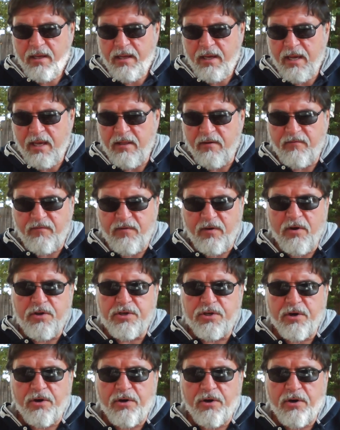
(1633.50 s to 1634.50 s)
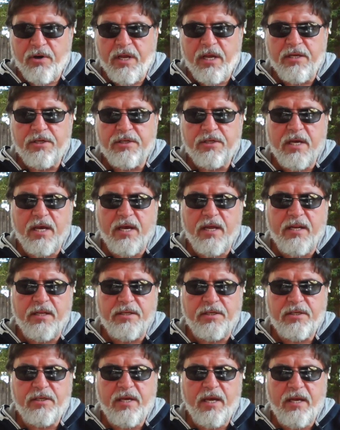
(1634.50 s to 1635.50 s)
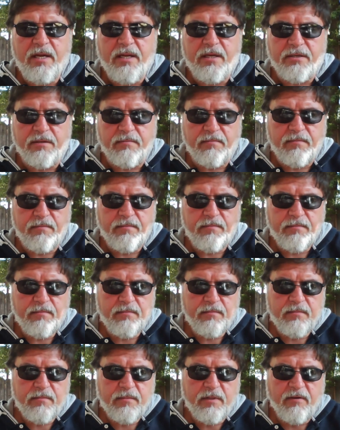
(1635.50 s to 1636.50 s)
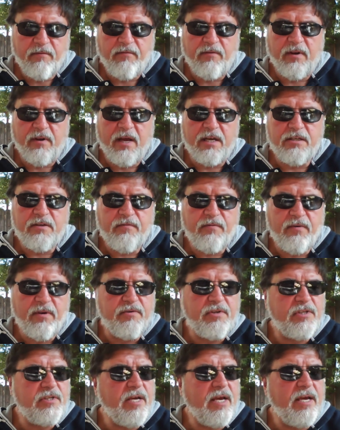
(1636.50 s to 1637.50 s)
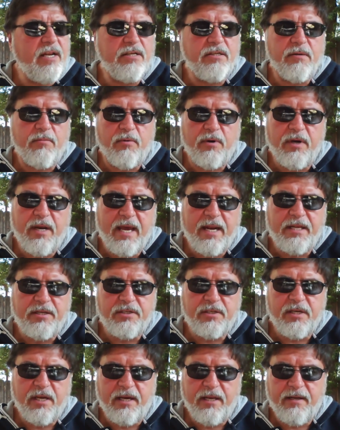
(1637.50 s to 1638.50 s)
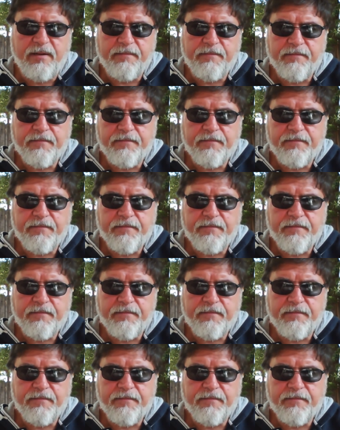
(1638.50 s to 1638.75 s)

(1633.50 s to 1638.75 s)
in the future, he said it's statism, the philosophy of statism or nanny state.